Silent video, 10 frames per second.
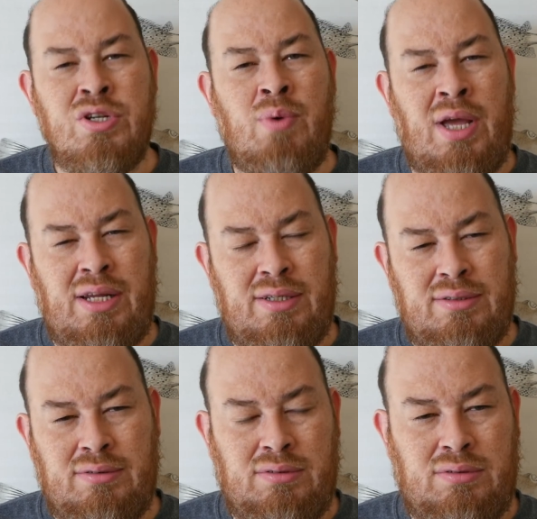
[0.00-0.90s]
There's no way.
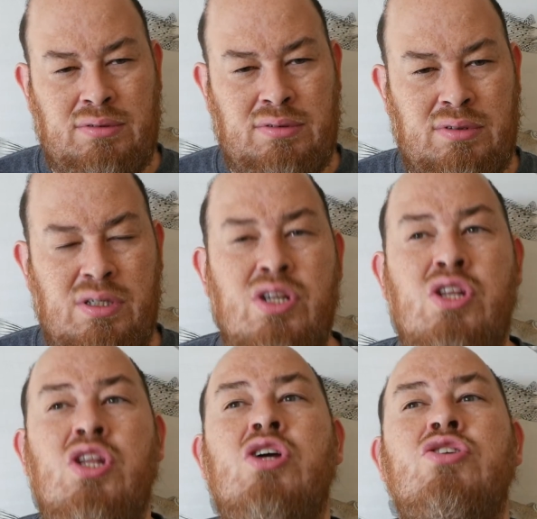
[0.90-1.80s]

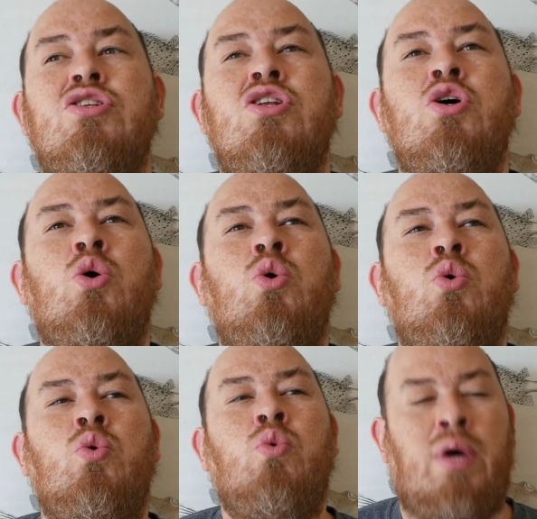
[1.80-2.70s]
There's
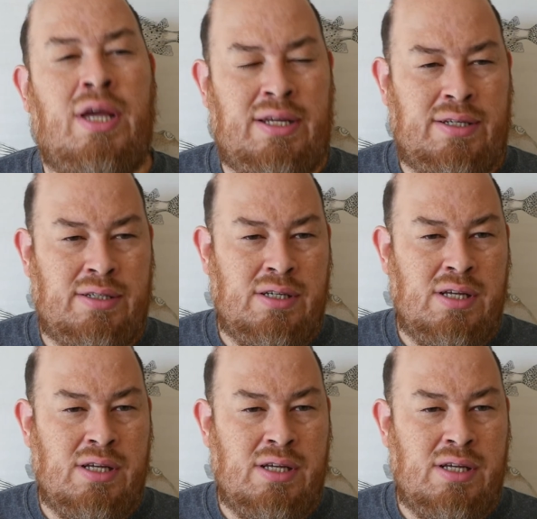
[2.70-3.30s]
no way.